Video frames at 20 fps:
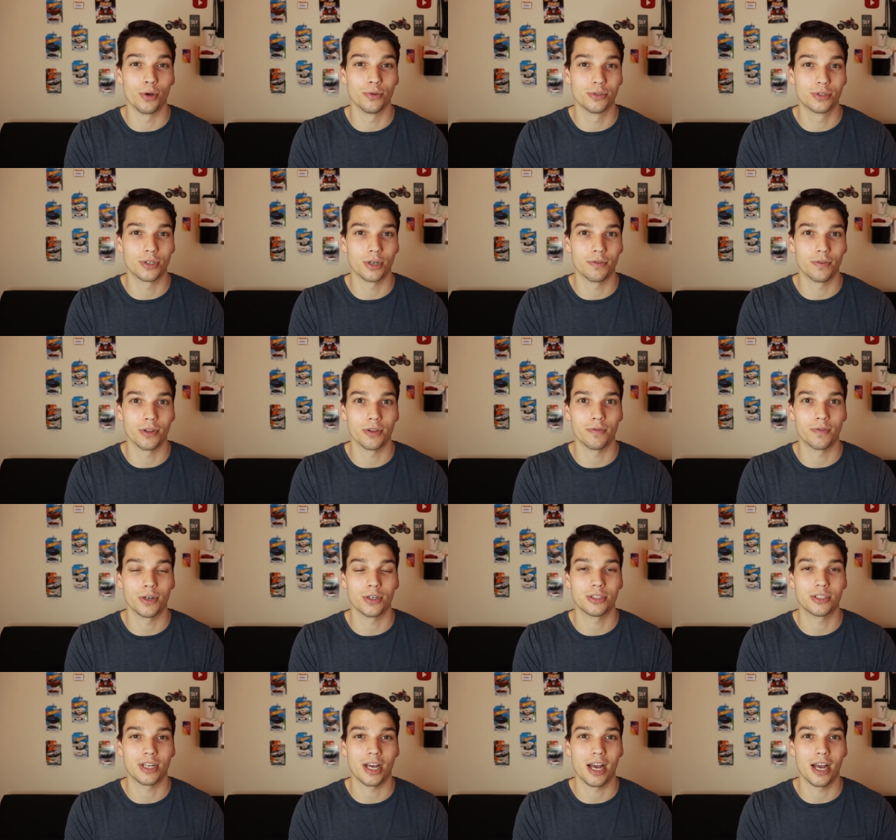Roadster for the
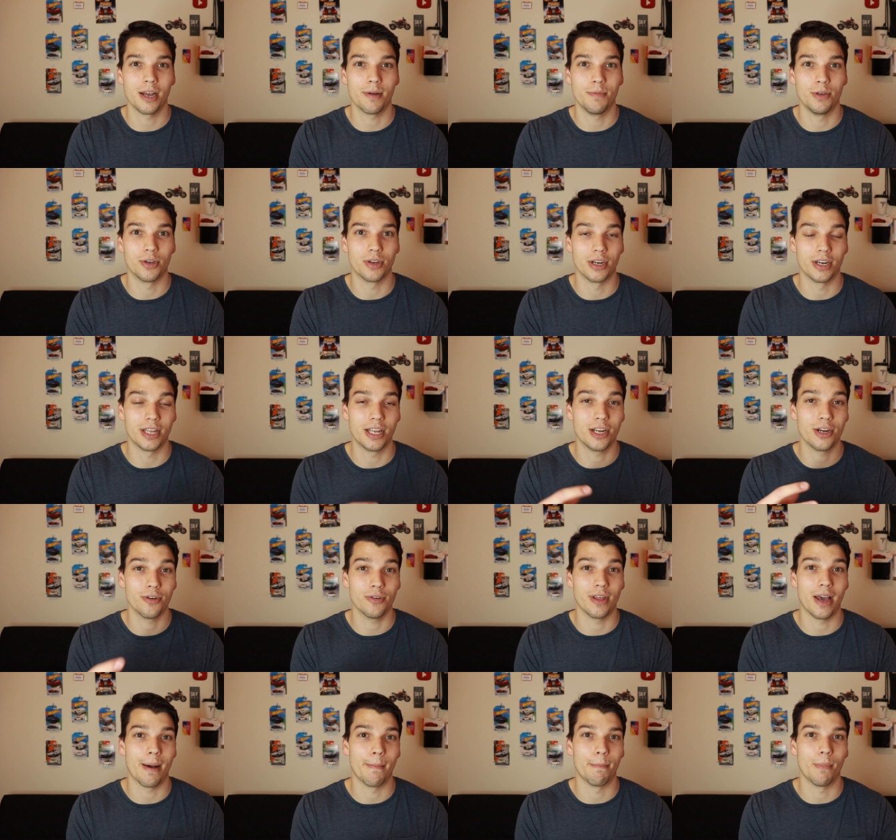first time. You can
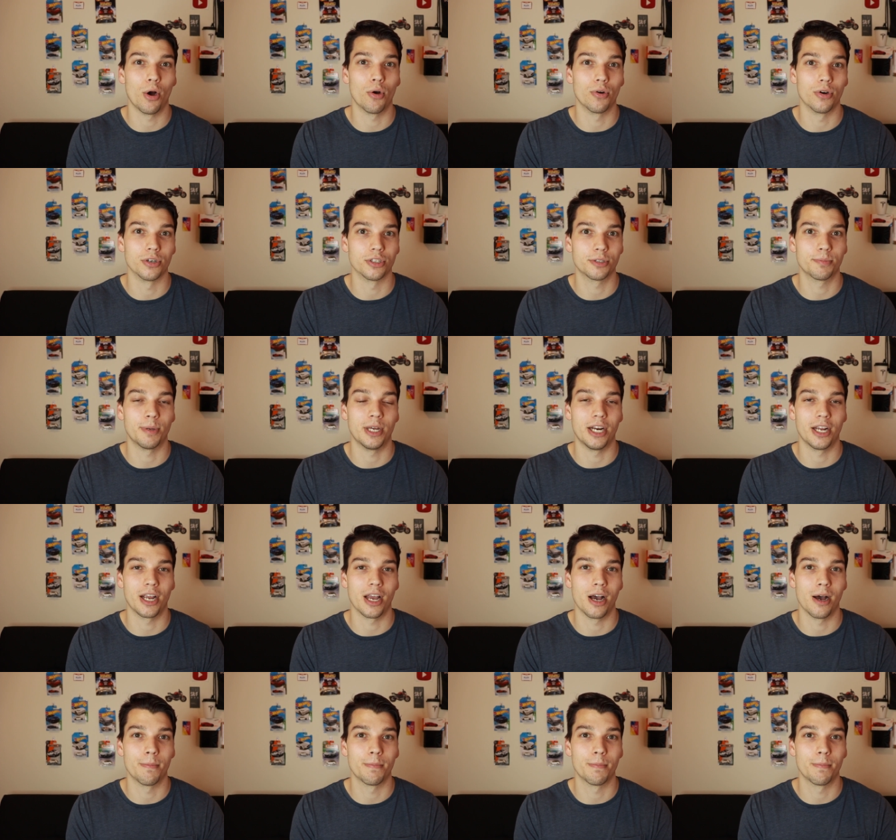hear that motor spinning